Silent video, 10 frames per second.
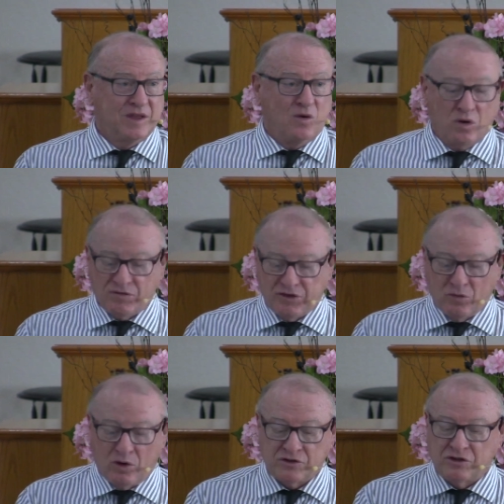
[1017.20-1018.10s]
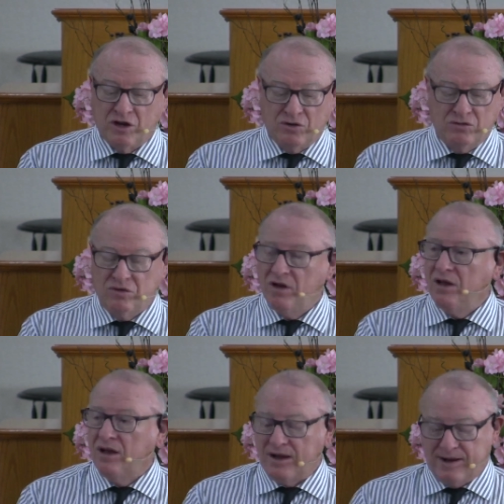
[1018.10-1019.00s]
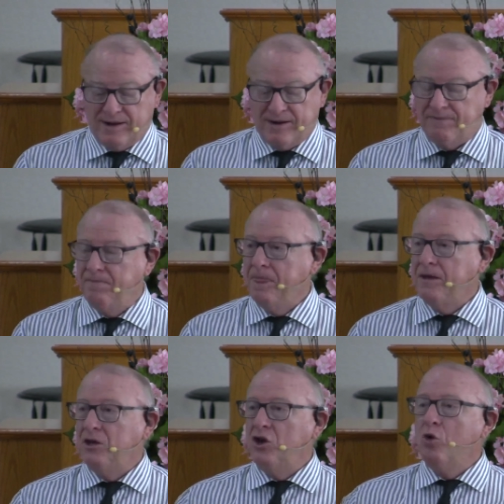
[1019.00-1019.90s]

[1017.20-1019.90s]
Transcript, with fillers: What if there was no, uh, no